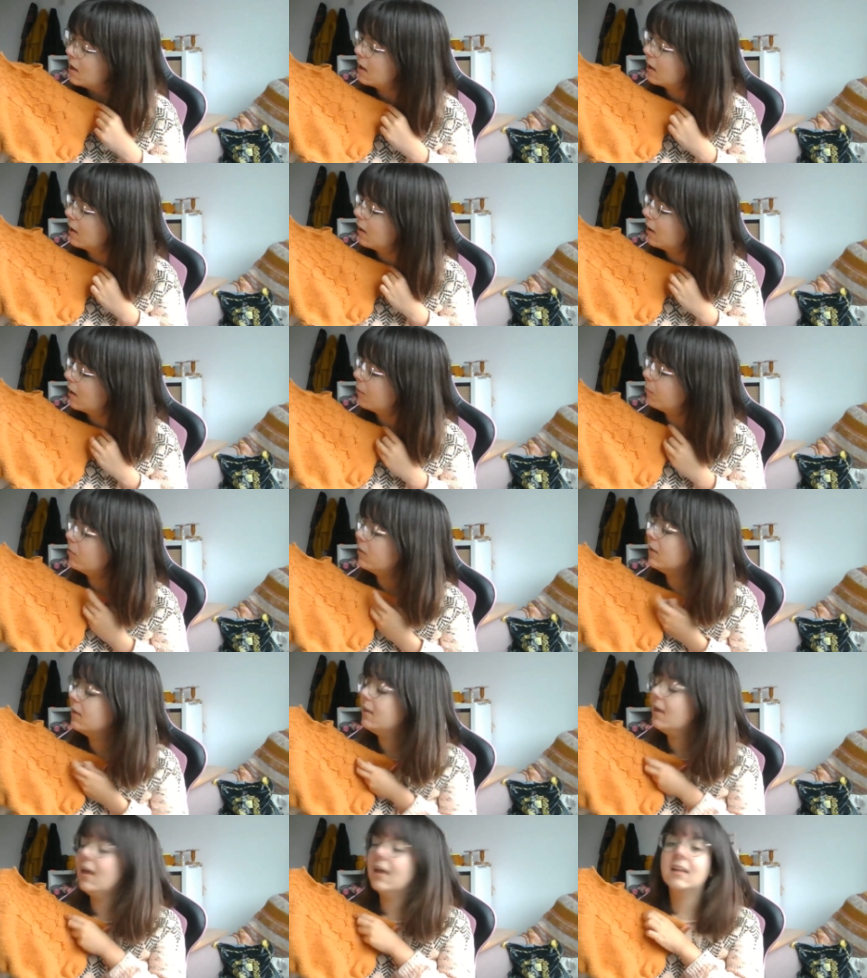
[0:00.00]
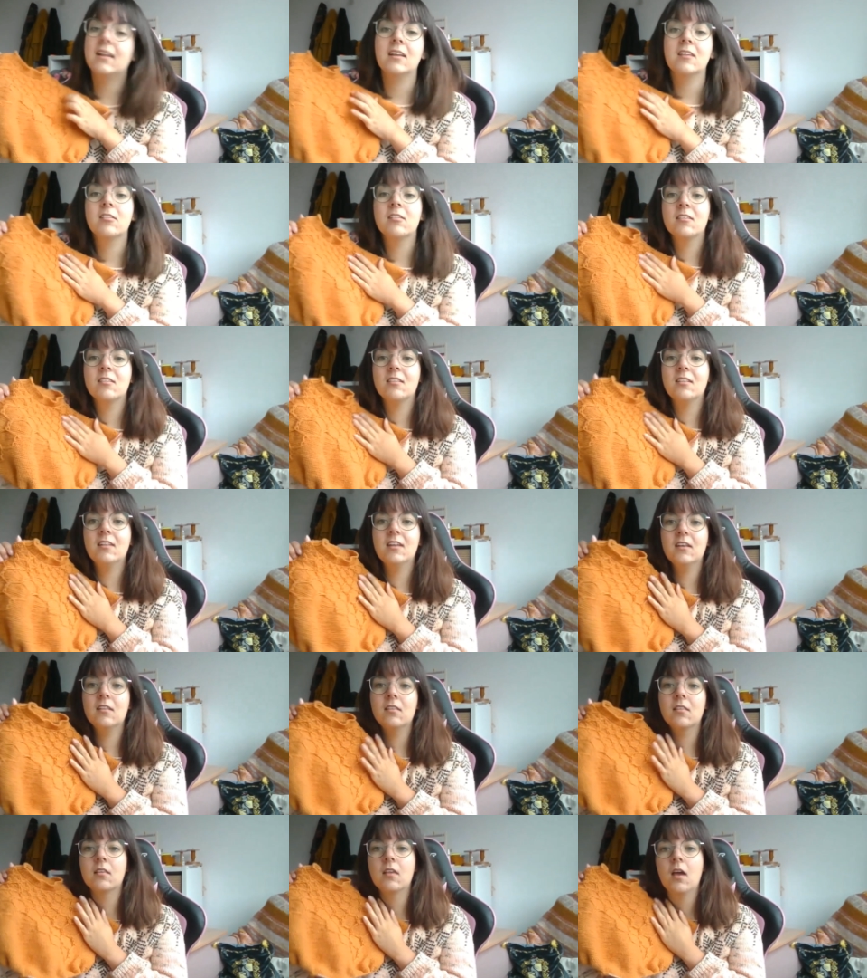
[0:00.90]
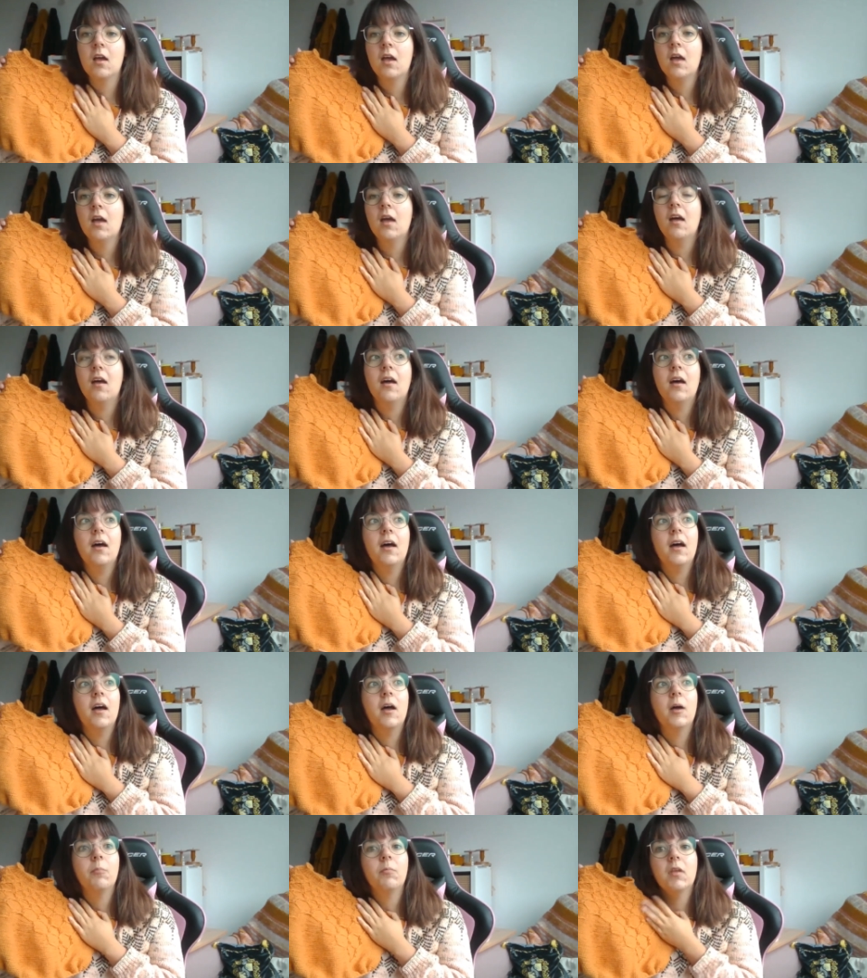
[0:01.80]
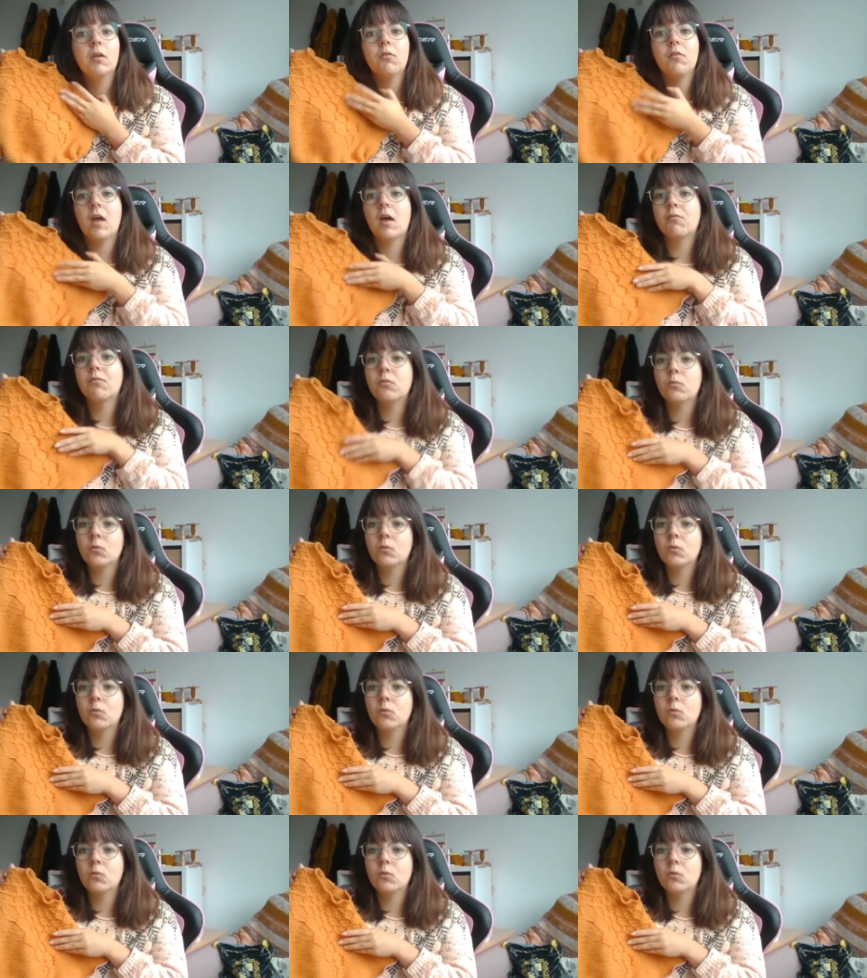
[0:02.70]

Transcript: But yeah, this is knit. If you haven't